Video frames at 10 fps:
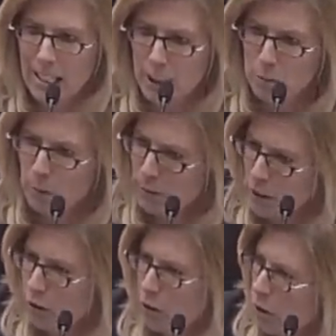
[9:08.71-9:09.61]
And as
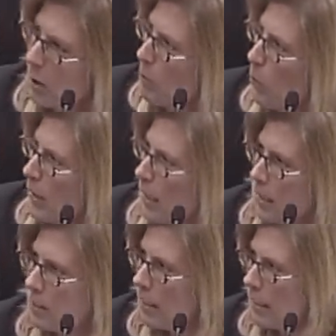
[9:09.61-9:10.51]
Professor Turley pointed
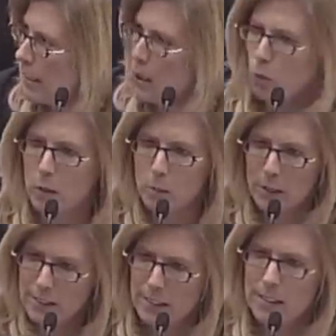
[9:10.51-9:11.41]
out a second ago, when the
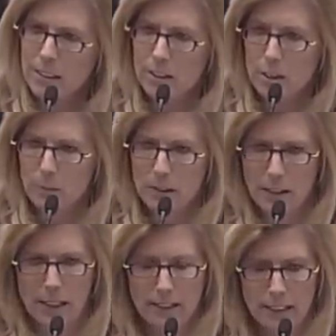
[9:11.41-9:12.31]
president does
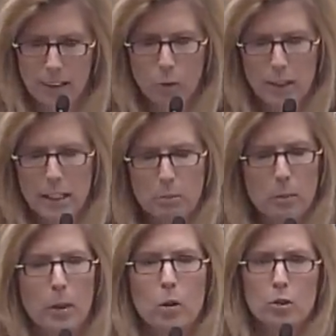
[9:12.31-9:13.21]
something like that, where he
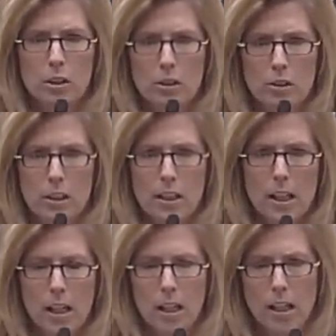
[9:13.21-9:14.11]
proposes
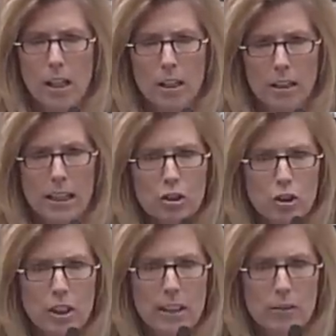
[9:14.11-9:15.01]
a
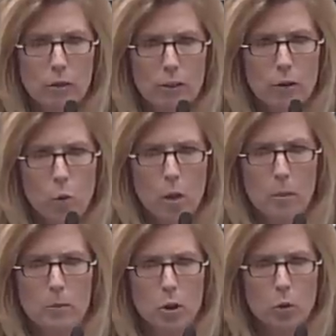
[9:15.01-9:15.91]
legislative
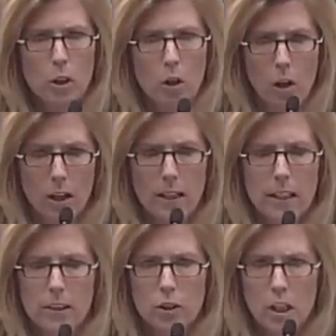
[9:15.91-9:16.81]
reform to a law
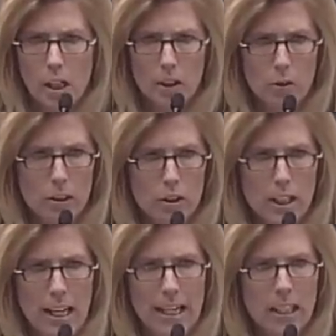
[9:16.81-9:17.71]
to
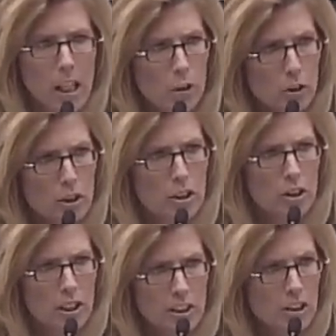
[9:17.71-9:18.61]
Congress, and Congress
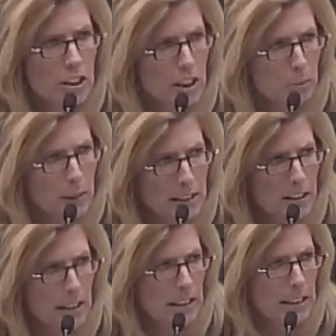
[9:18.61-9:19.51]
discusses and
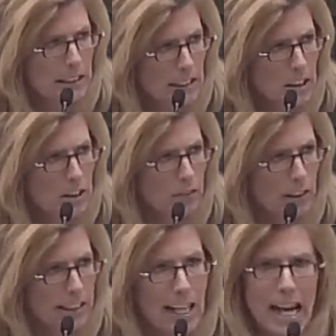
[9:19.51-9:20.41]
debates it
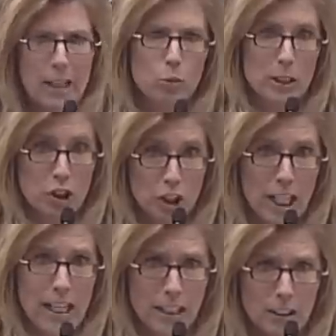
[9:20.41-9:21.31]
extensively and
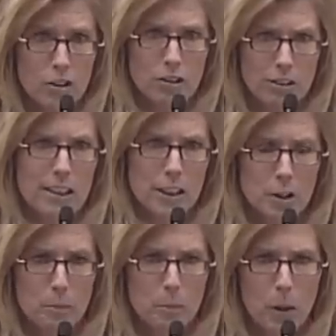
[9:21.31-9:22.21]
rejects
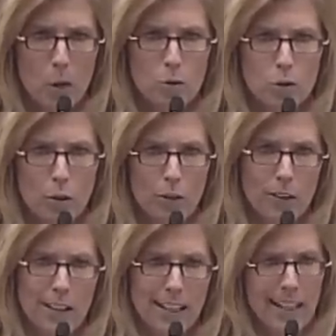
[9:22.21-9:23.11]
his
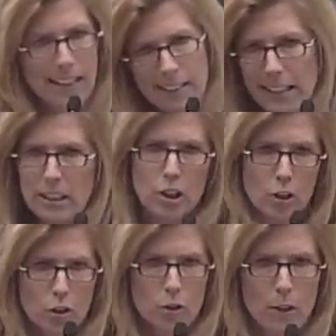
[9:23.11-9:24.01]
proposal, and then he
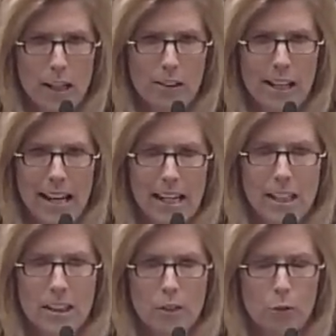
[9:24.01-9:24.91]
turns around
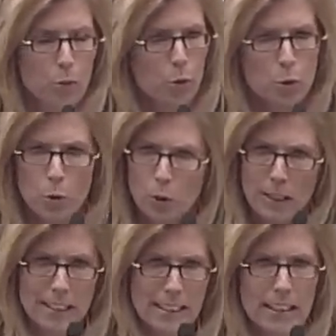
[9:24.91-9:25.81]
and through,
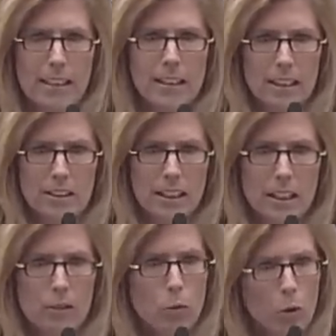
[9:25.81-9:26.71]
again,
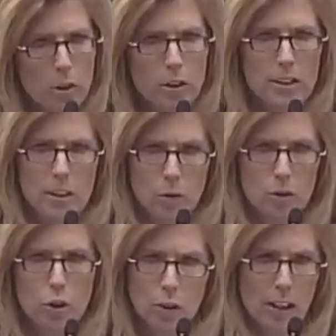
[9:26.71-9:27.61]
executive order, his
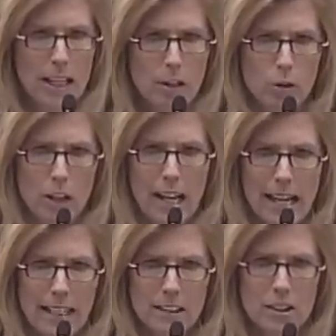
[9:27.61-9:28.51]
own unilateral
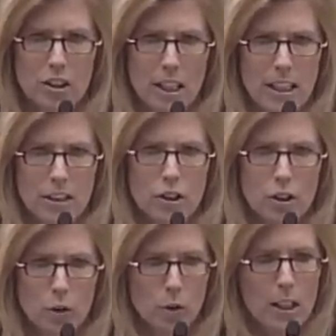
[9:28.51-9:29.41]
act, decides
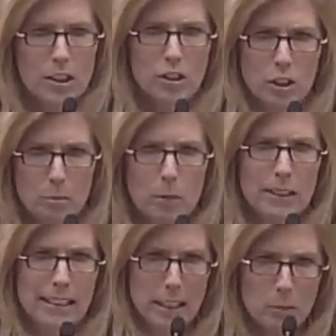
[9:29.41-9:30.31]
to
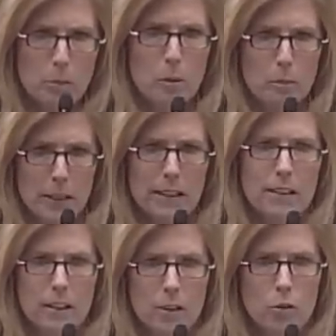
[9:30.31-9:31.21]
simply
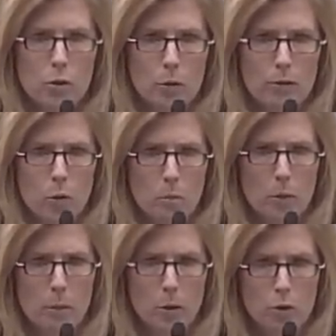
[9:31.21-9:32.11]
implement those reform
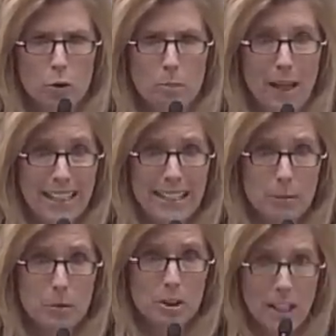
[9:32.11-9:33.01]
proposals by
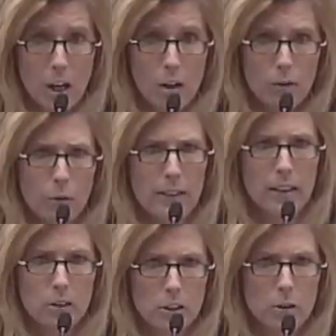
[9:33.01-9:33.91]
himself
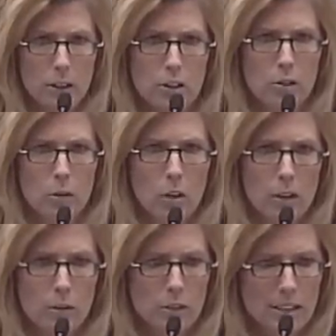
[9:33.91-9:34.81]
without congressional
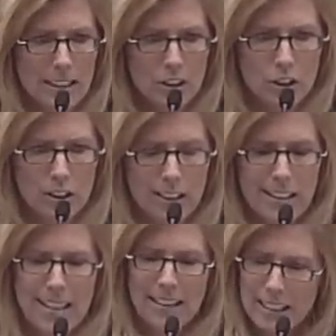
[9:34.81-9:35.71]

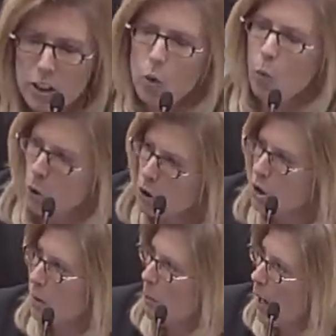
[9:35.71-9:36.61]
authorization. That's the
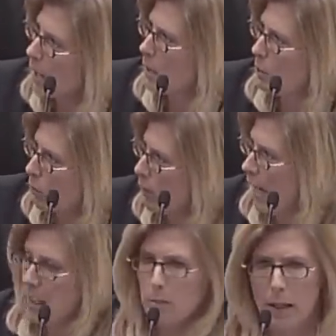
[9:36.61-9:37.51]
worst possible
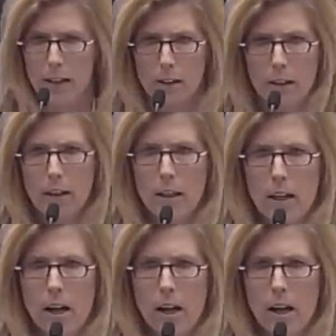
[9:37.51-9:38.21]
fact pattern.